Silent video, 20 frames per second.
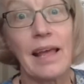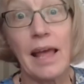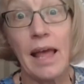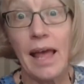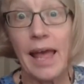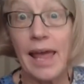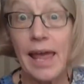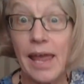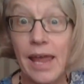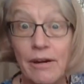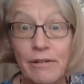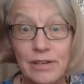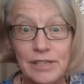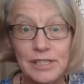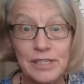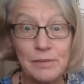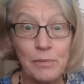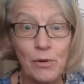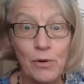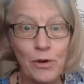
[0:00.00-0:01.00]
Here are
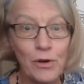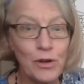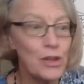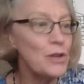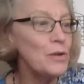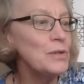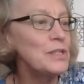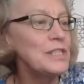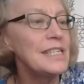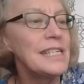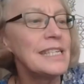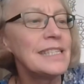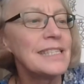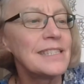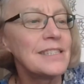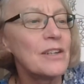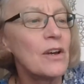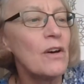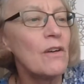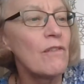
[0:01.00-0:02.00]
some more
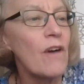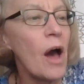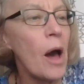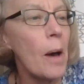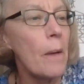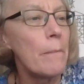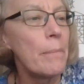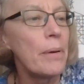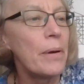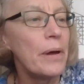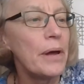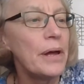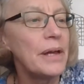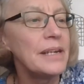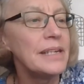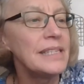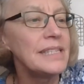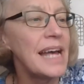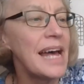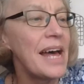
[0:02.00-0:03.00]
uses of up
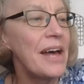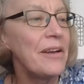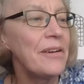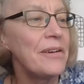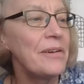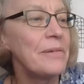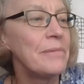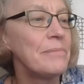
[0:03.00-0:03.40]
and down.